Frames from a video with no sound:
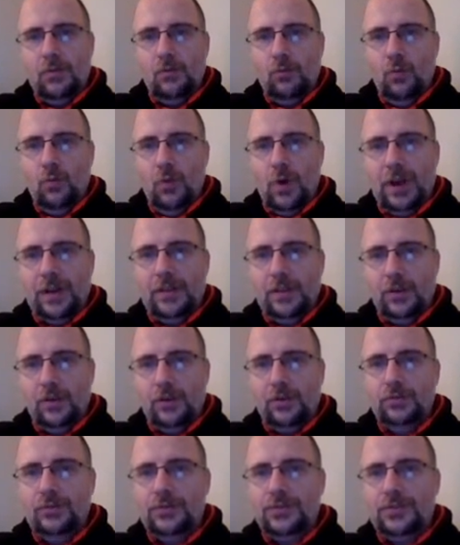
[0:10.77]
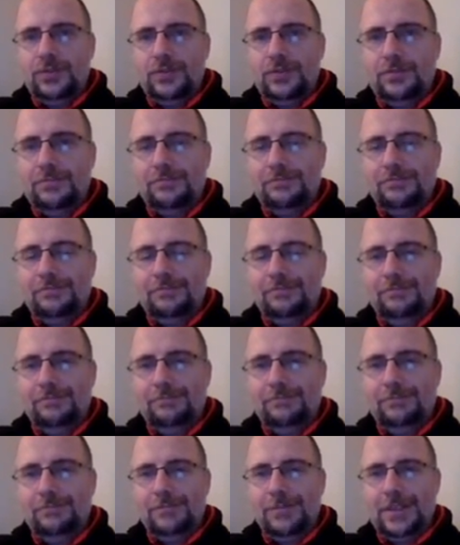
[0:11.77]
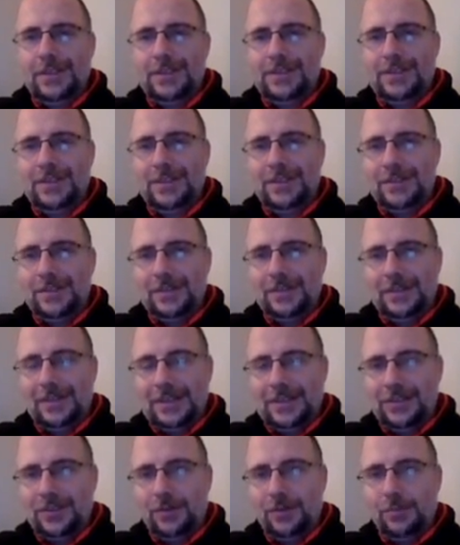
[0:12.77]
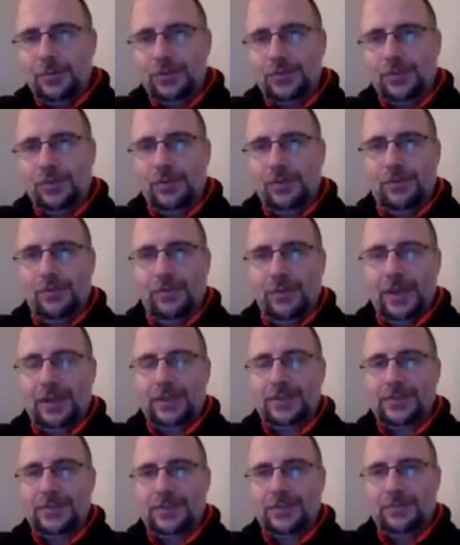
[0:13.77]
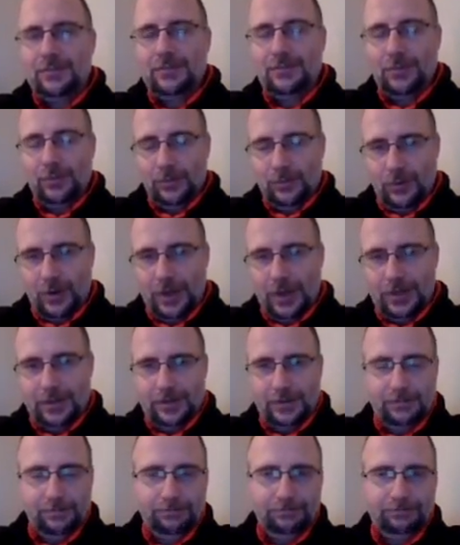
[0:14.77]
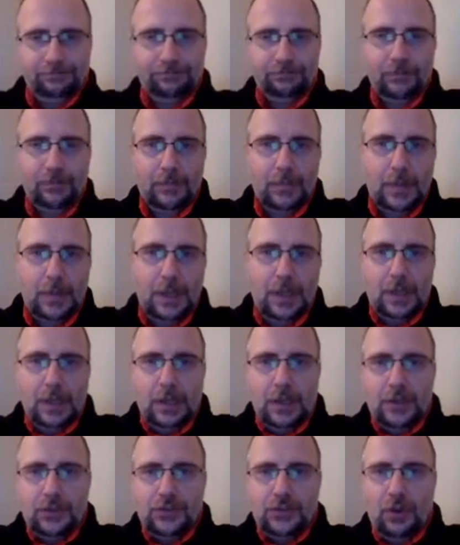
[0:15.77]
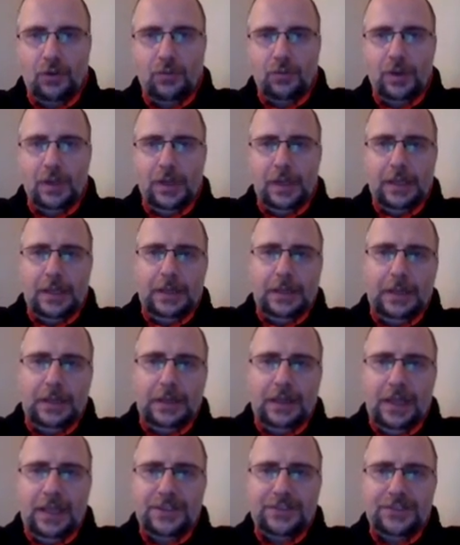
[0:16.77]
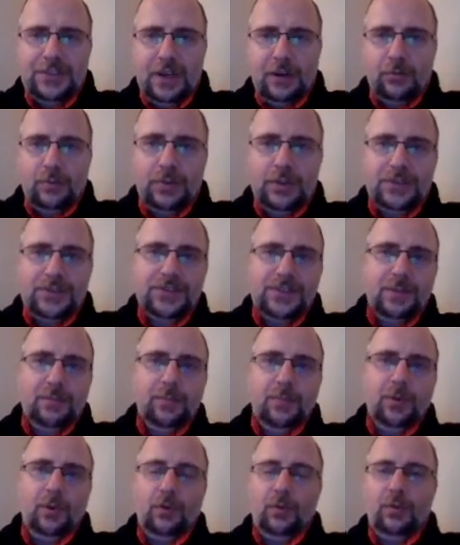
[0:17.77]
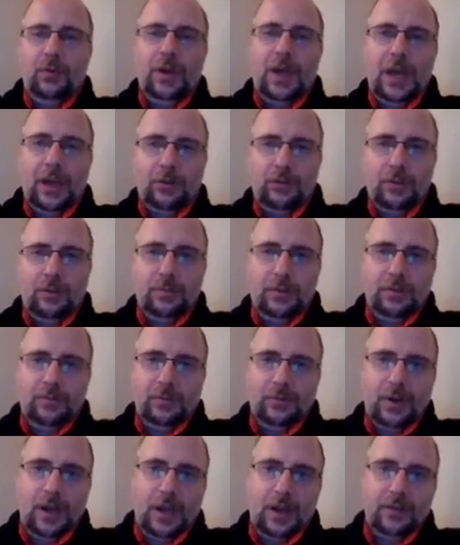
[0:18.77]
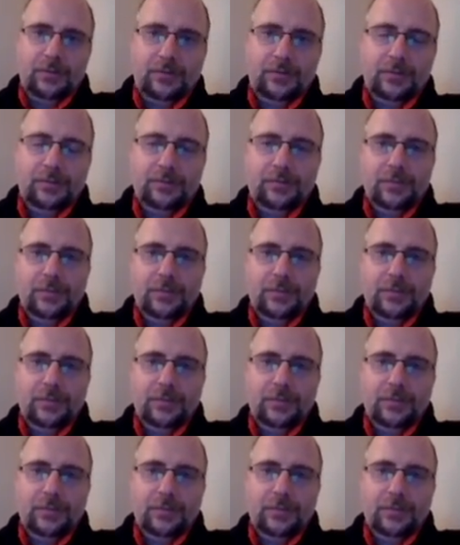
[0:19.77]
One of those is the distribution of effects from trade. So let's start with a simple equilibrium graph.